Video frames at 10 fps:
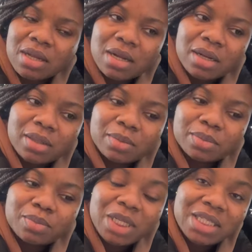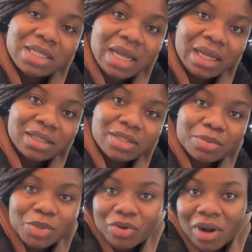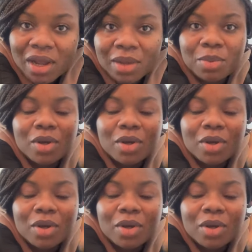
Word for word: Um, please like, subscribe,